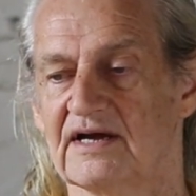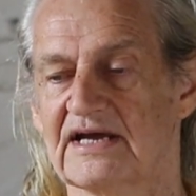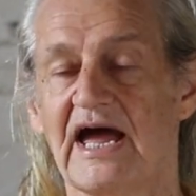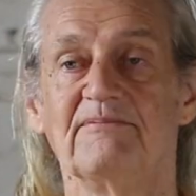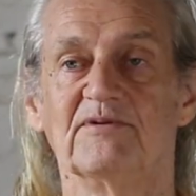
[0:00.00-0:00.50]

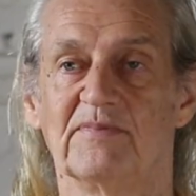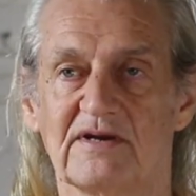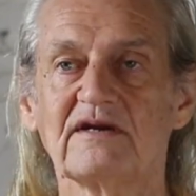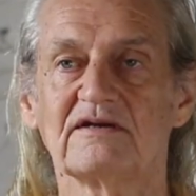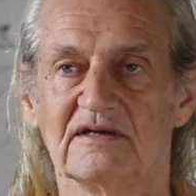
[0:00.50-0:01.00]

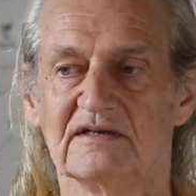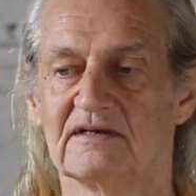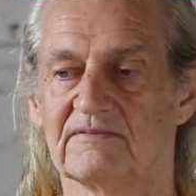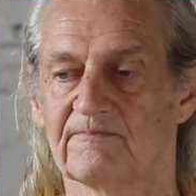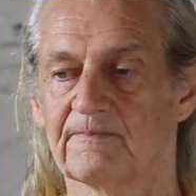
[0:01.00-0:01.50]
capability
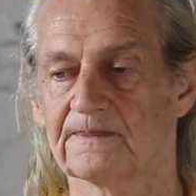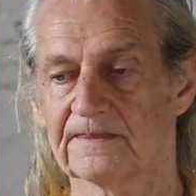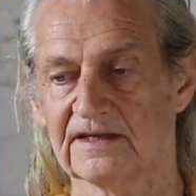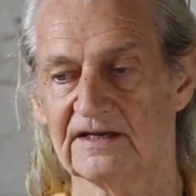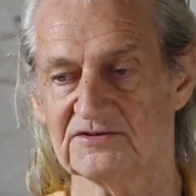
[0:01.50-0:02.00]

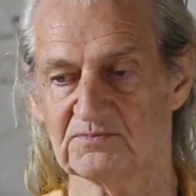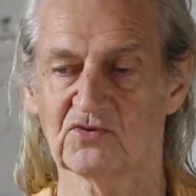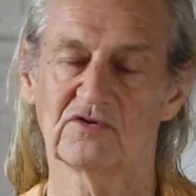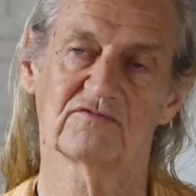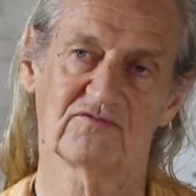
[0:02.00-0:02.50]
is
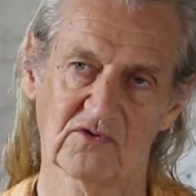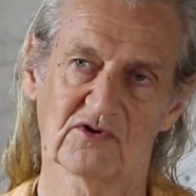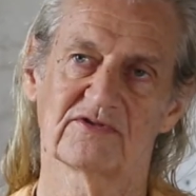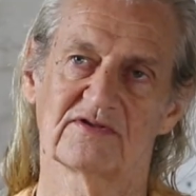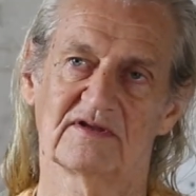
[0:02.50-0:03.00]
brought
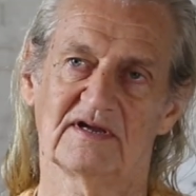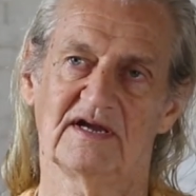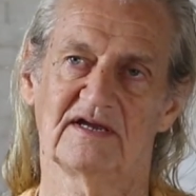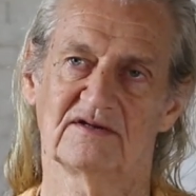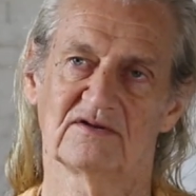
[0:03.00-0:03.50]
forth
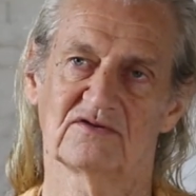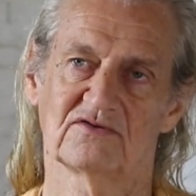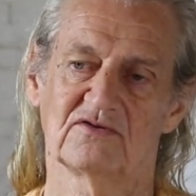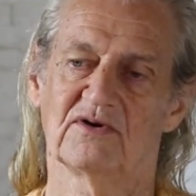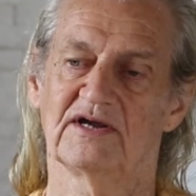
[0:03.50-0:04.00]
and
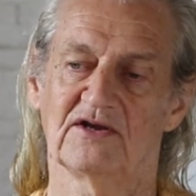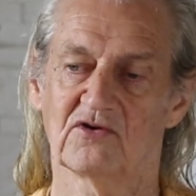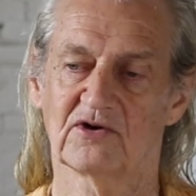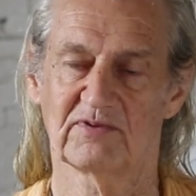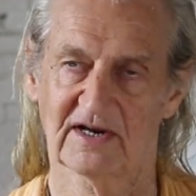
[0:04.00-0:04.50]
through a
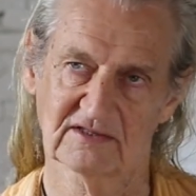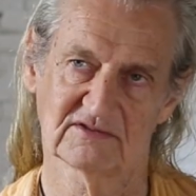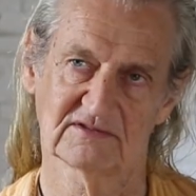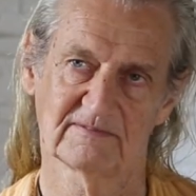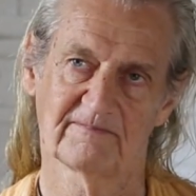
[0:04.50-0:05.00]
yoga
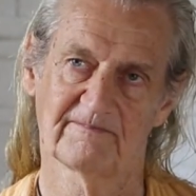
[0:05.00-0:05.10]
practice.